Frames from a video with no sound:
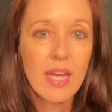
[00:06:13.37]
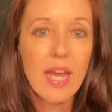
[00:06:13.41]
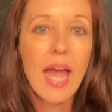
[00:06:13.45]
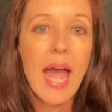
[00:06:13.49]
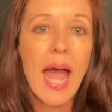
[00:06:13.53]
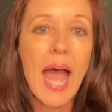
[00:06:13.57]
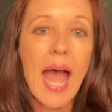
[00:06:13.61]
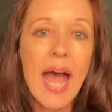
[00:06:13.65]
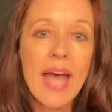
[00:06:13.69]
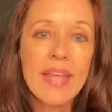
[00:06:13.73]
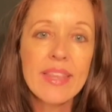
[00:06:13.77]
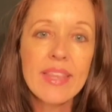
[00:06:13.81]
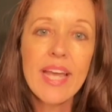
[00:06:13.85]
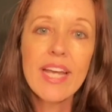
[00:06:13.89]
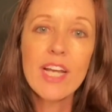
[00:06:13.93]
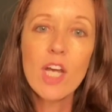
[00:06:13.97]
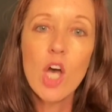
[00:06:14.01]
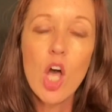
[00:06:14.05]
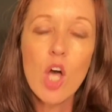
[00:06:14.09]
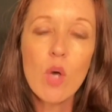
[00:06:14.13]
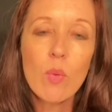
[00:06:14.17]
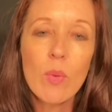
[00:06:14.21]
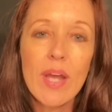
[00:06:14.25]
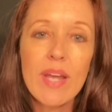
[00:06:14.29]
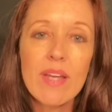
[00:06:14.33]
And like
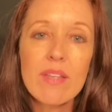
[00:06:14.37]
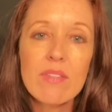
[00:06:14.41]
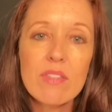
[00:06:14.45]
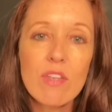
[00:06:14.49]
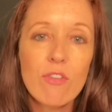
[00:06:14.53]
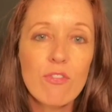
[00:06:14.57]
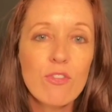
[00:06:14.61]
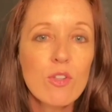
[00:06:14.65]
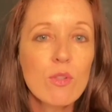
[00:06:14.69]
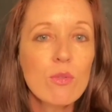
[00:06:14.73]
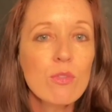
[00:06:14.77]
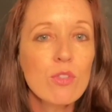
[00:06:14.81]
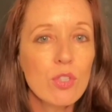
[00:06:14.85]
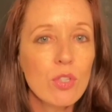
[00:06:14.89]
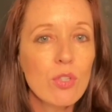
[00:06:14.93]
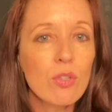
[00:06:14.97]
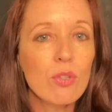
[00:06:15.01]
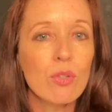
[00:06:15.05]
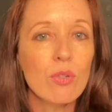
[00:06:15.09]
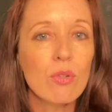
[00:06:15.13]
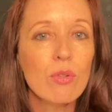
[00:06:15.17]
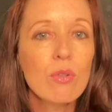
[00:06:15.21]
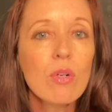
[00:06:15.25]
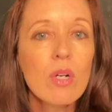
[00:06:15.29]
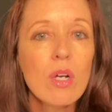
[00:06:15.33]
always, if you
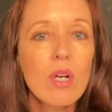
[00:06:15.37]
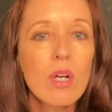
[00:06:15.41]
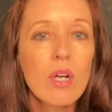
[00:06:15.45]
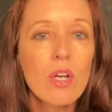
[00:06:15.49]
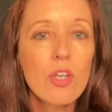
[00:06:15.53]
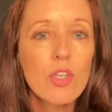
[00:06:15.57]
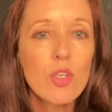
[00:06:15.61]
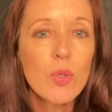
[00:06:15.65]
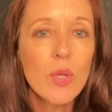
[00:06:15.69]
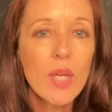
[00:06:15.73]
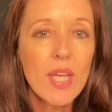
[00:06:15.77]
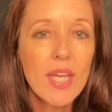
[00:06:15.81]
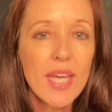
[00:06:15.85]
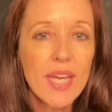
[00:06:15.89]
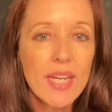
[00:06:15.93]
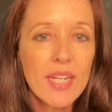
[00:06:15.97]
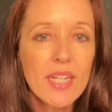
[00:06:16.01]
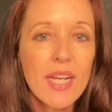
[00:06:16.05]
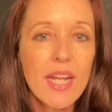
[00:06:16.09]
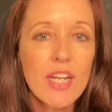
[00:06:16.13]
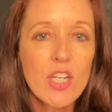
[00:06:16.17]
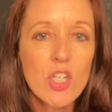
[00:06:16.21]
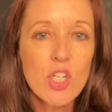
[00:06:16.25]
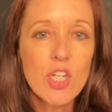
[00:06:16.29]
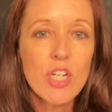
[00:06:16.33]
do, you can get an
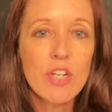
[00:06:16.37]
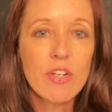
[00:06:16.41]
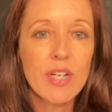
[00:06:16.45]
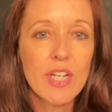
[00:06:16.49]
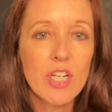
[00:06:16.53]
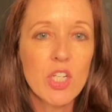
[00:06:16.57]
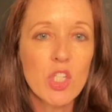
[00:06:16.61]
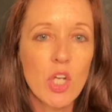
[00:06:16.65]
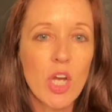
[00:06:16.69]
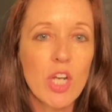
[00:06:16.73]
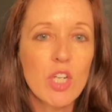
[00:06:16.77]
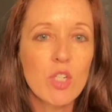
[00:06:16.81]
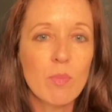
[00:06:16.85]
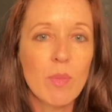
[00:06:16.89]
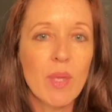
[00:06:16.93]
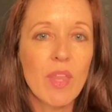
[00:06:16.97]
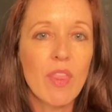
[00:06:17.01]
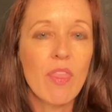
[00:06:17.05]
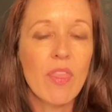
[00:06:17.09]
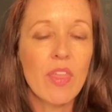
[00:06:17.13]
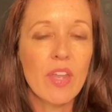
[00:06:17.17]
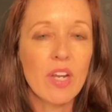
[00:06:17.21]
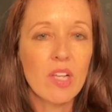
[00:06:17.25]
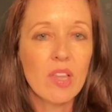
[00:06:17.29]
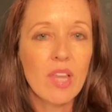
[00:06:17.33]
engineering
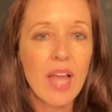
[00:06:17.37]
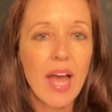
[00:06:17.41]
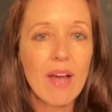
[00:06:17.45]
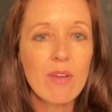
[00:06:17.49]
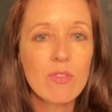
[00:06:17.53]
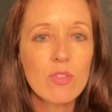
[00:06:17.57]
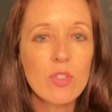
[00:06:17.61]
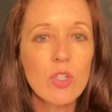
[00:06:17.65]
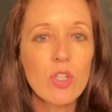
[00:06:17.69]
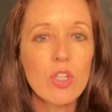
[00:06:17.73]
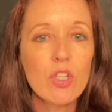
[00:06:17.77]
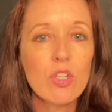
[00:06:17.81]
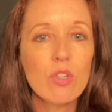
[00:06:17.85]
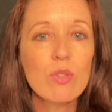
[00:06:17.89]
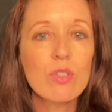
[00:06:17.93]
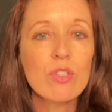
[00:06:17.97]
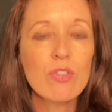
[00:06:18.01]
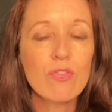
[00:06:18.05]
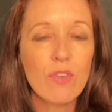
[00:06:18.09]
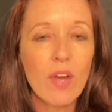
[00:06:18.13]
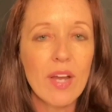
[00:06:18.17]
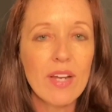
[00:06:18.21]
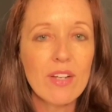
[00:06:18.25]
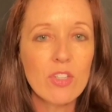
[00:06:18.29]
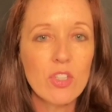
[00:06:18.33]
judgment that allows you to use
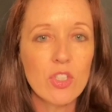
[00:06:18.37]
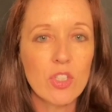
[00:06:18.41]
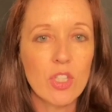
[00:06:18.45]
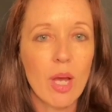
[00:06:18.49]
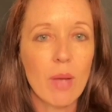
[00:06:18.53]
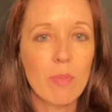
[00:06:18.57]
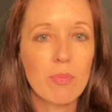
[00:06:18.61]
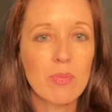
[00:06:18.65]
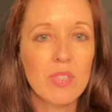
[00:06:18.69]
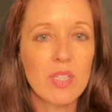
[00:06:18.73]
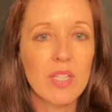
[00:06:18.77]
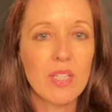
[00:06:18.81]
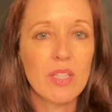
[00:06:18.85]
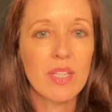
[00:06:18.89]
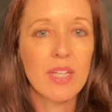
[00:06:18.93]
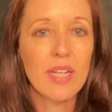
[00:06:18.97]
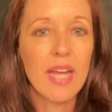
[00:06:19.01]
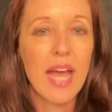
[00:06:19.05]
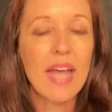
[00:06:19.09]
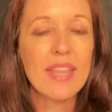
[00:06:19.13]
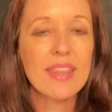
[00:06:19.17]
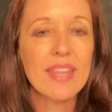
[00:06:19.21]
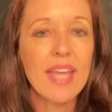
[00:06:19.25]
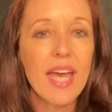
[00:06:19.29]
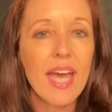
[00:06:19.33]
Firestop sealant
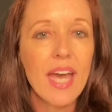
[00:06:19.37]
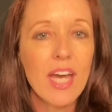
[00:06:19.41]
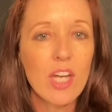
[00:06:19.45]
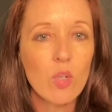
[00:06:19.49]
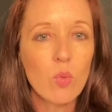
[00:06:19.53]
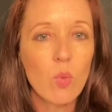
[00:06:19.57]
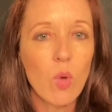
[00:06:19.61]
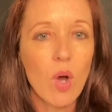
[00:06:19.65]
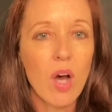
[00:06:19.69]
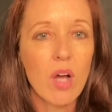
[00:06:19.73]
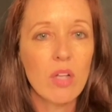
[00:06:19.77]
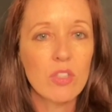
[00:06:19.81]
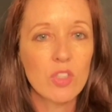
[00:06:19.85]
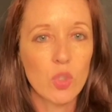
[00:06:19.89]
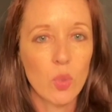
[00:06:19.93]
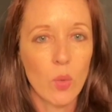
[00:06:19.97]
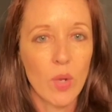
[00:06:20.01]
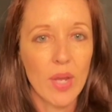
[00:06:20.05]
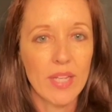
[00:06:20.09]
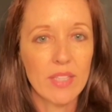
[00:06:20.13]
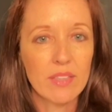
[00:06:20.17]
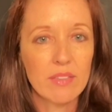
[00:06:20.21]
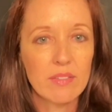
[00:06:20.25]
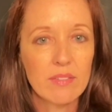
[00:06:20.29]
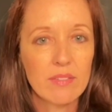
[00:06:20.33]
at the head of wall
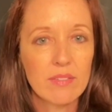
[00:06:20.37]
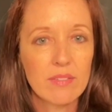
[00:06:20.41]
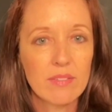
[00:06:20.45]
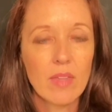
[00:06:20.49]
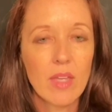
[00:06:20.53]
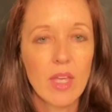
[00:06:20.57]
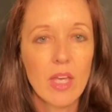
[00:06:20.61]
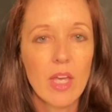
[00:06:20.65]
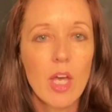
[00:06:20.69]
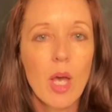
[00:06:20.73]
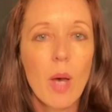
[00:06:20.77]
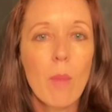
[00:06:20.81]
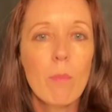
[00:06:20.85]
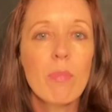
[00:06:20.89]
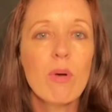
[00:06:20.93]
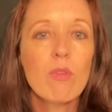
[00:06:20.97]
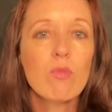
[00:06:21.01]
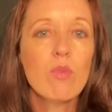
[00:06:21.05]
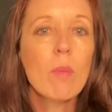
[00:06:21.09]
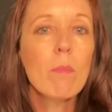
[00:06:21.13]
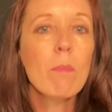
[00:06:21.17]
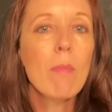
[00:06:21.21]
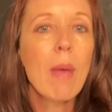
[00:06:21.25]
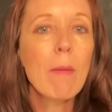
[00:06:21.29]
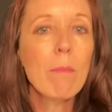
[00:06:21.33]
joint. But
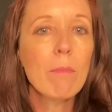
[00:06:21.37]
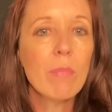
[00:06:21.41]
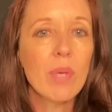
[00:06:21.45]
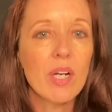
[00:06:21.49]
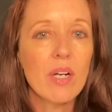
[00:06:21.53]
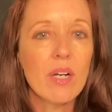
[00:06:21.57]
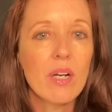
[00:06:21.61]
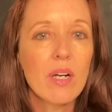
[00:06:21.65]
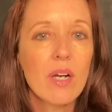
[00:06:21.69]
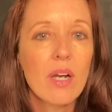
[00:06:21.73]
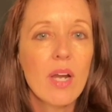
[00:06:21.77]
remember,